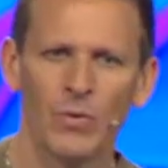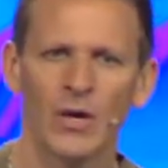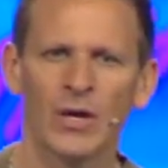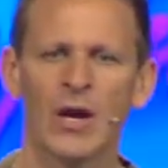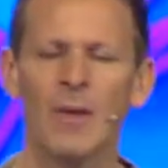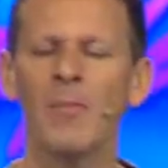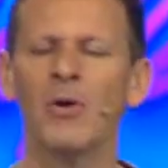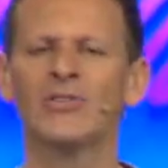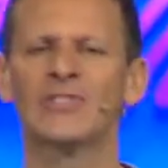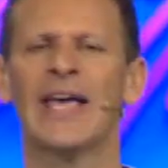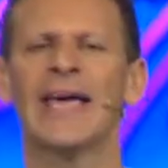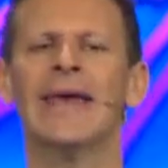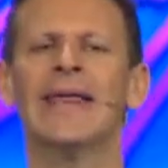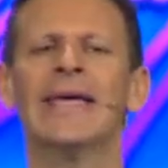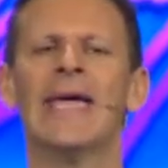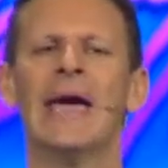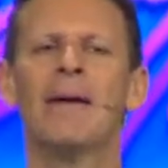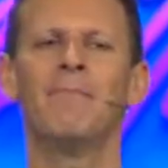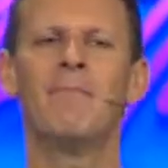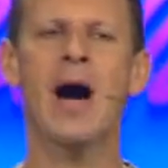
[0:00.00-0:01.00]
come on, say it
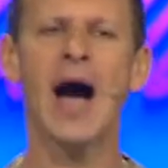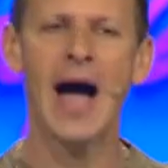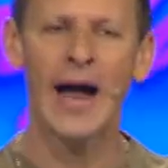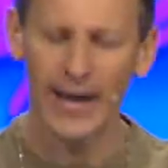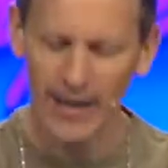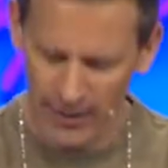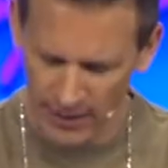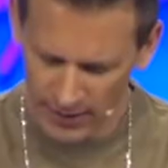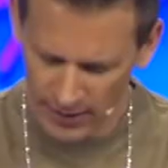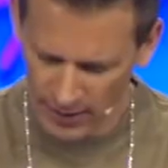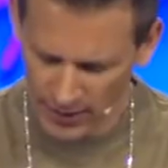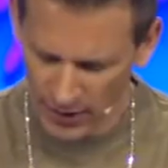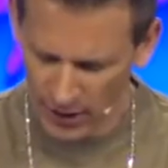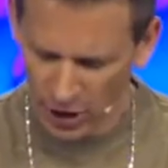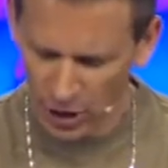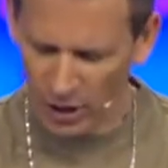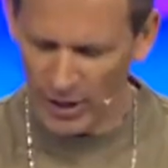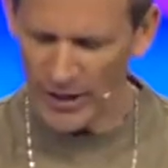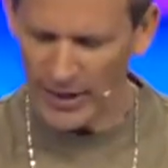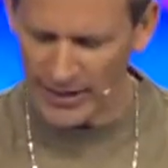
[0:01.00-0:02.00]
again. My
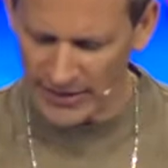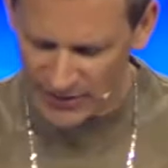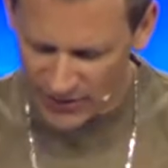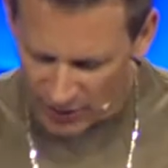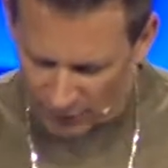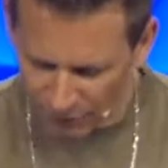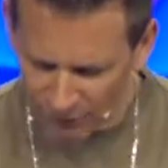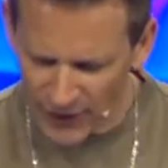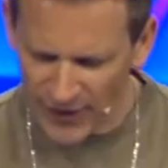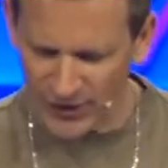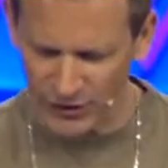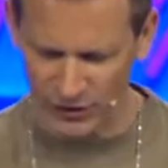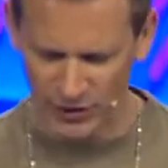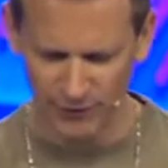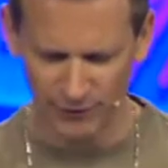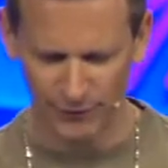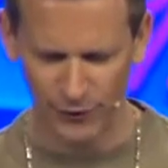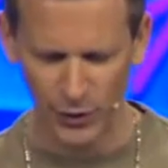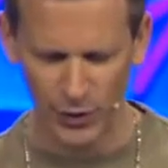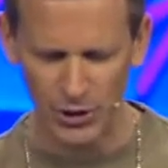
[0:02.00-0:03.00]
is
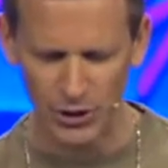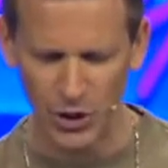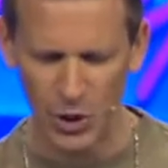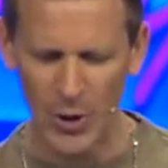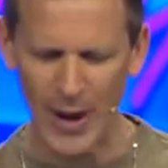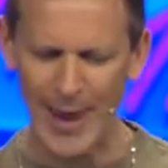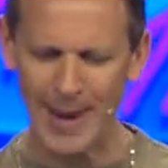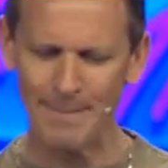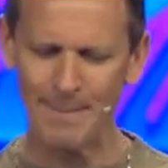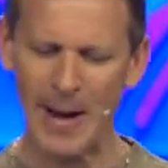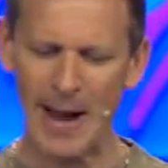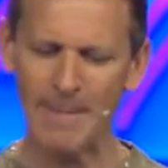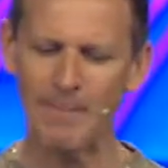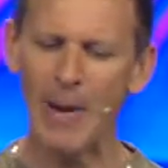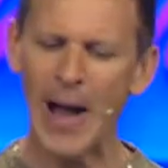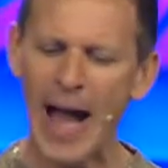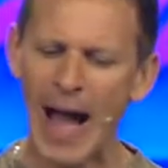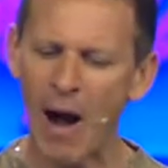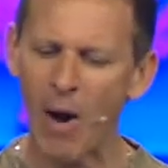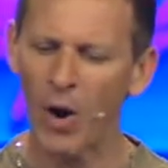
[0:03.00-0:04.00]
sufficient for you, and my
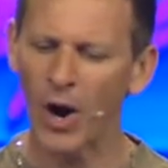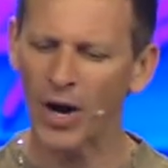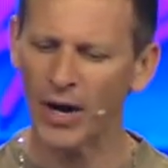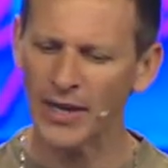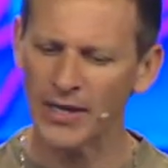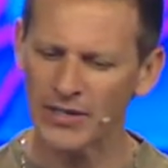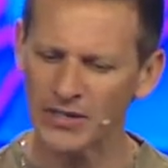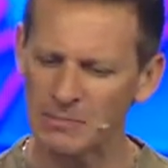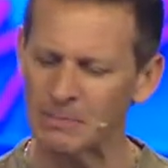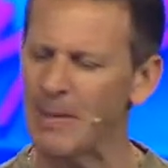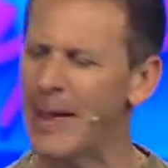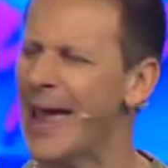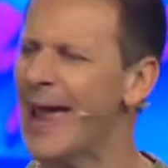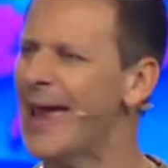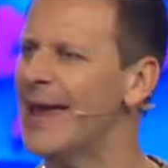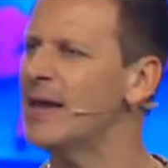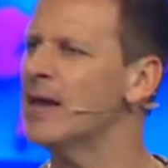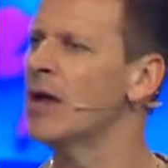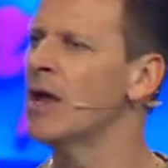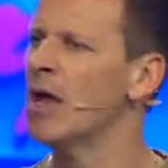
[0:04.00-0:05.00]
power is
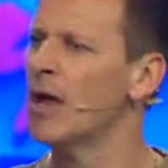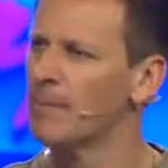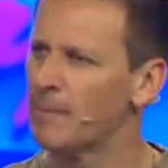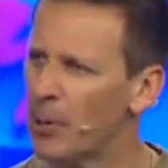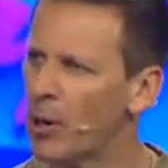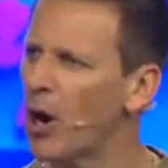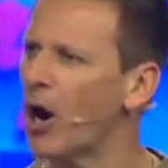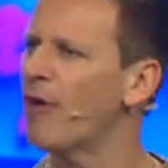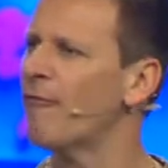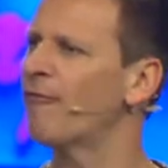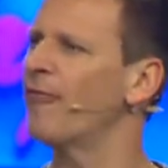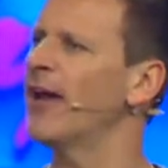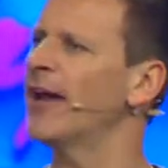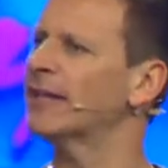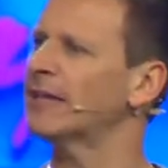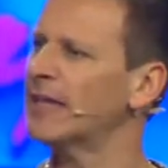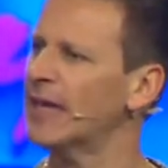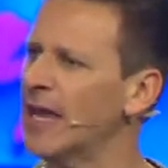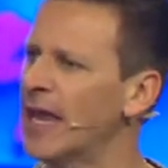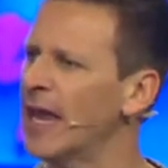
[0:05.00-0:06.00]
made
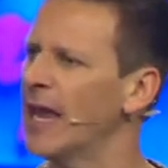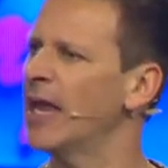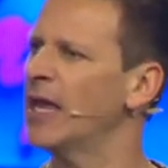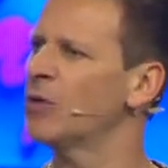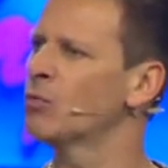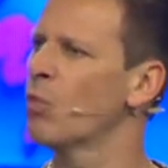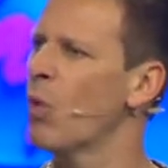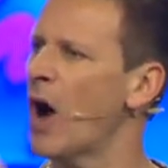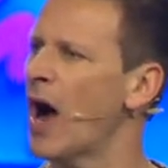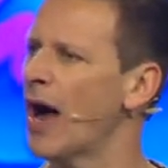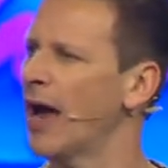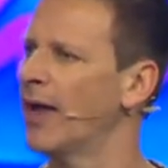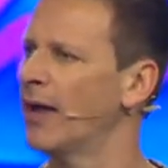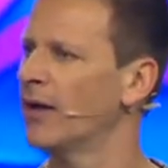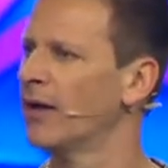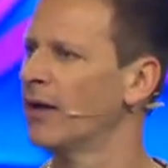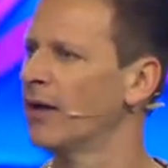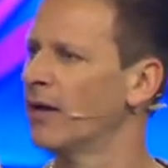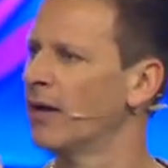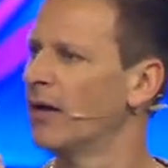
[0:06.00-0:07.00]
perfect in what?
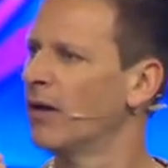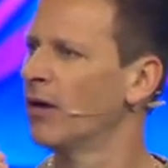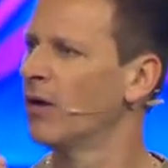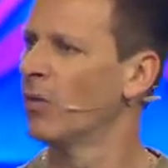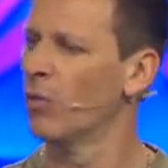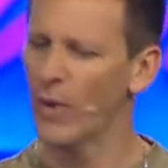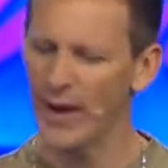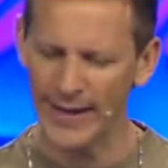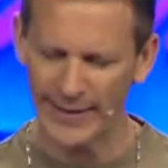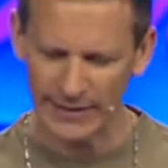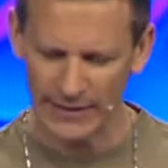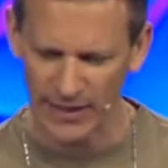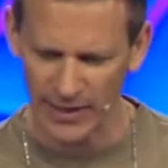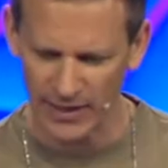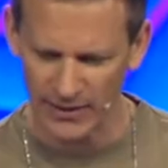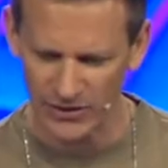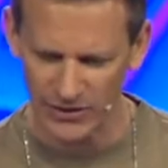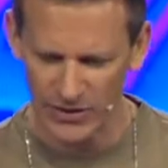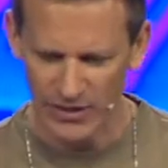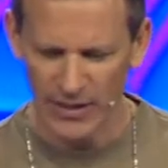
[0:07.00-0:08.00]

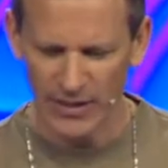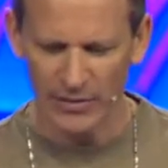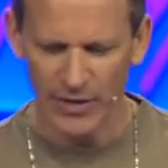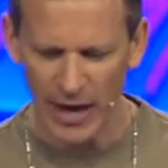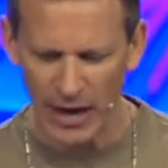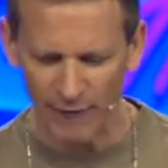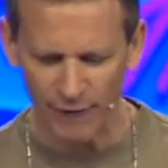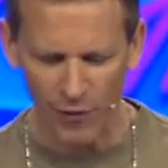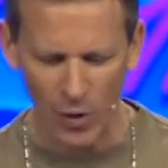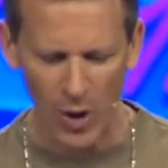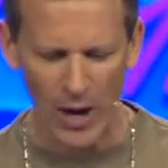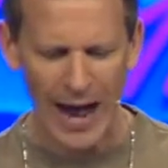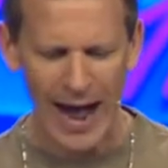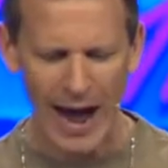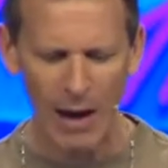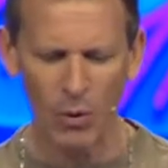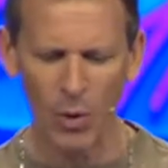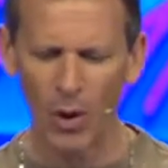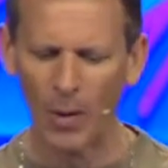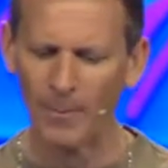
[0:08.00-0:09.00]
Weakness. Therefore,
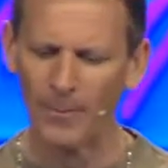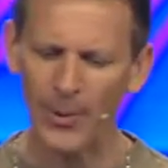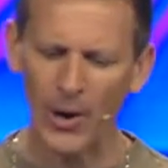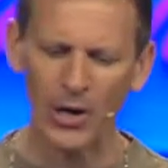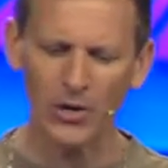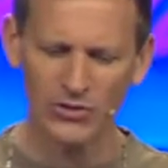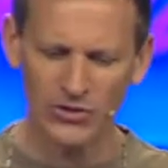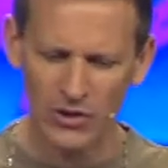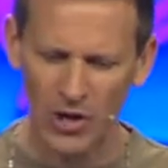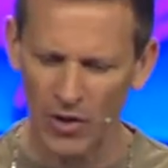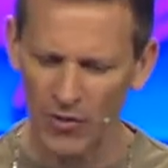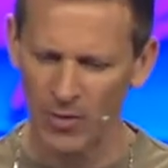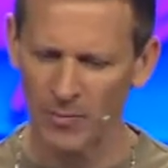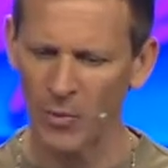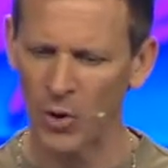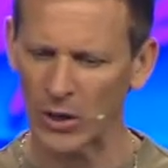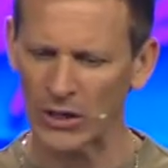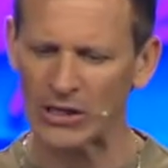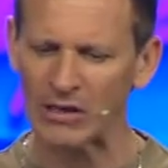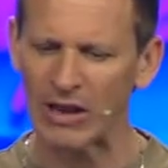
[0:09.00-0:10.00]
I will boast all the
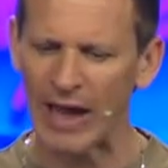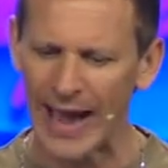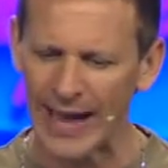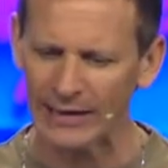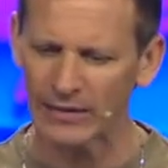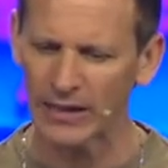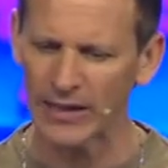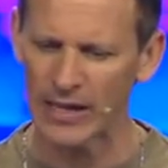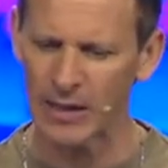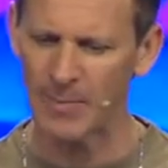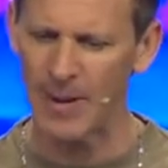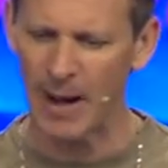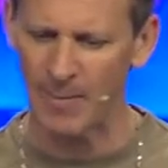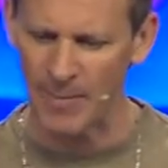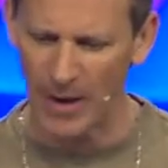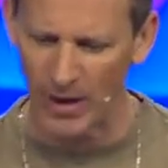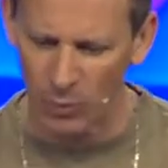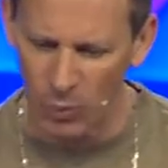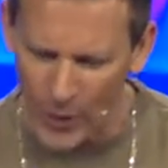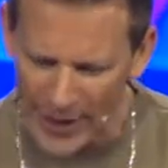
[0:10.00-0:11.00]
more gladly about
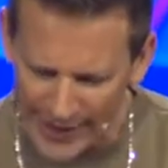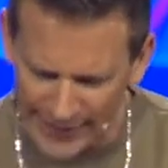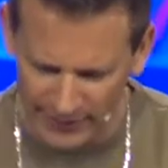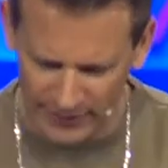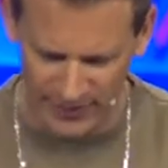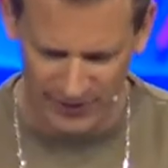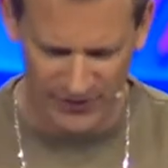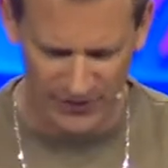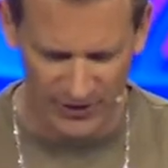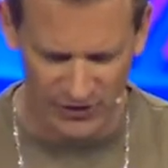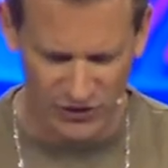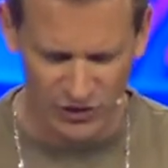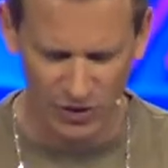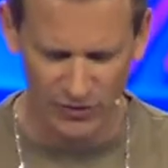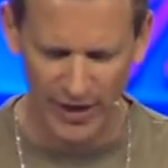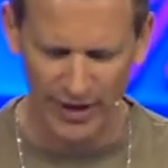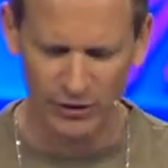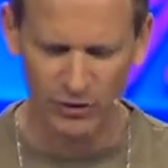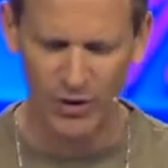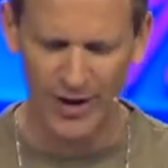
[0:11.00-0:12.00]
my weaknesses so
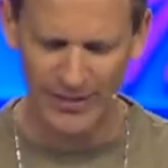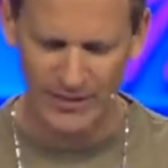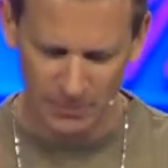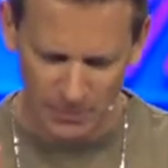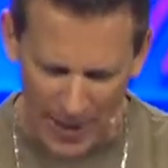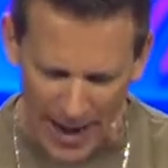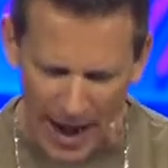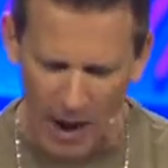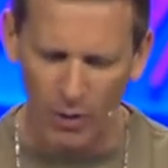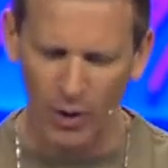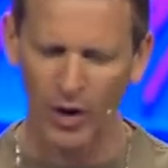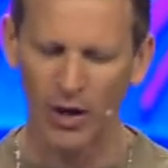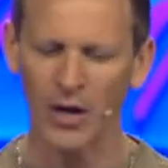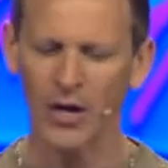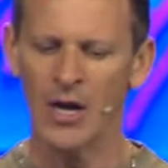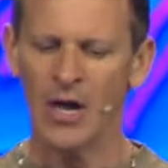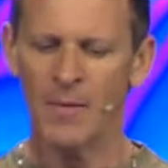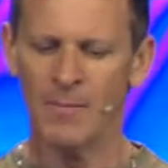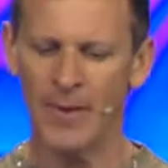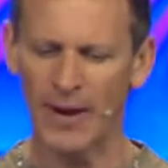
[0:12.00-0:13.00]
that Christ's power
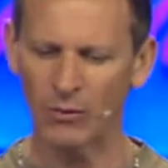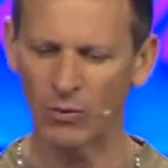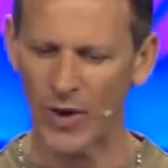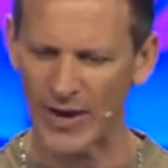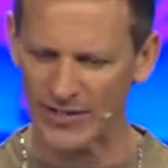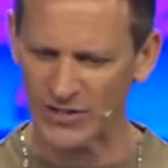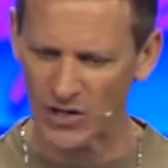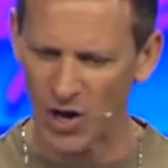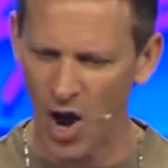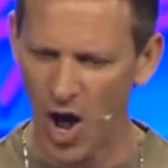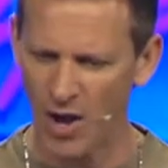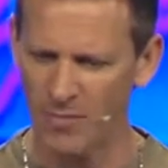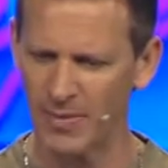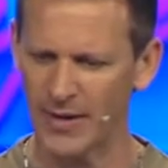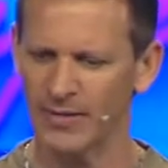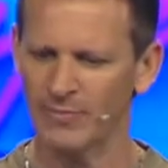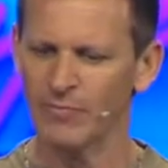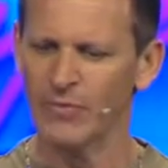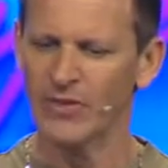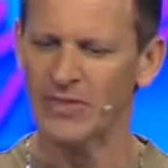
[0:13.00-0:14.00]
may rest on
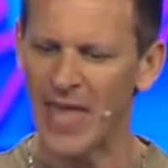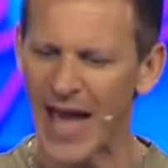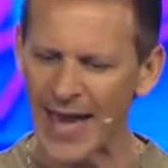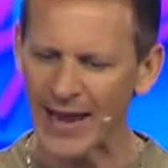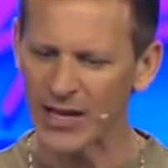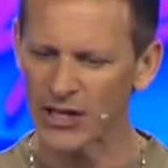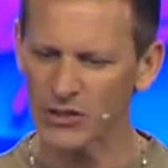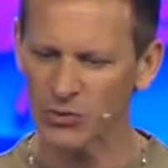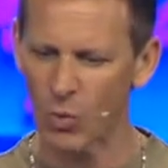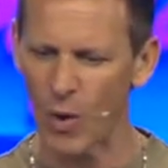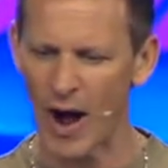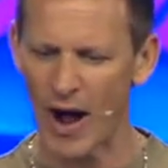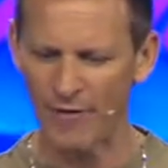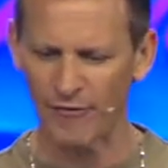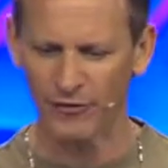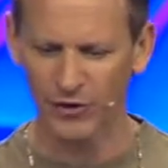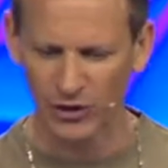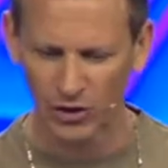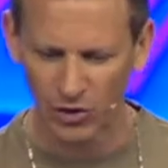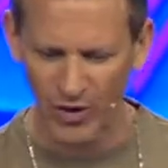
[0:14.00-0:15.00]
me. That is why,
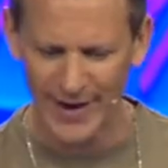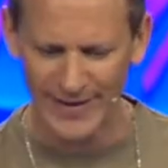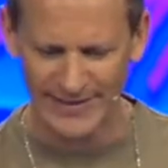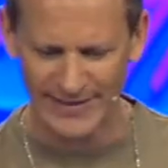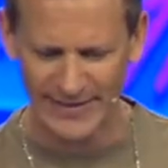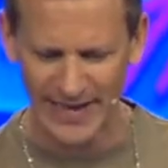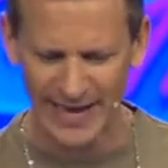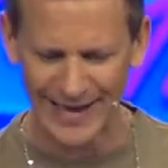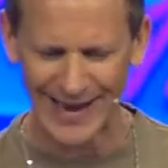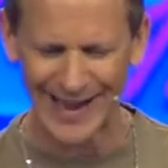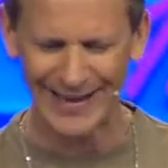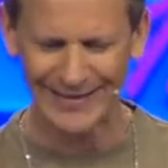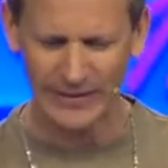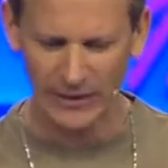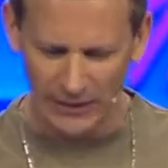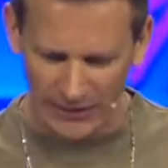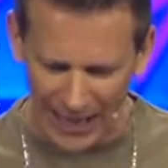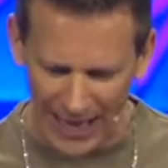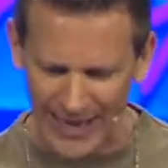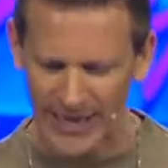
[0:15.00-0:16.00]
for Christ's sake, I
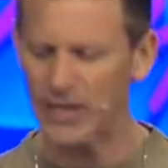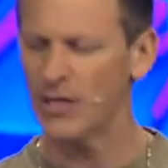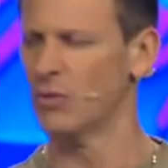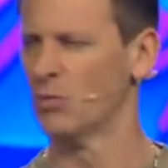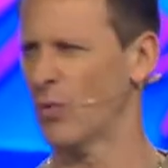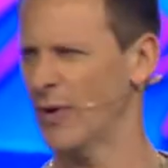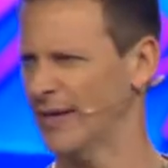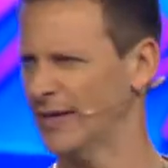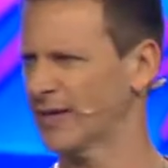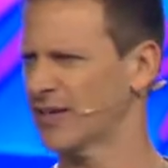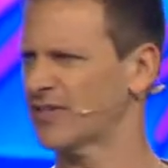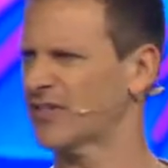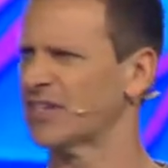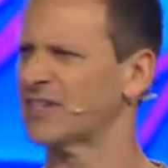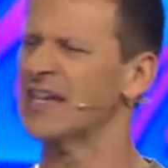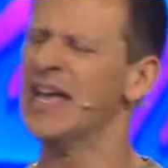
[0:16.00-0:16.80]
delight in weaknesses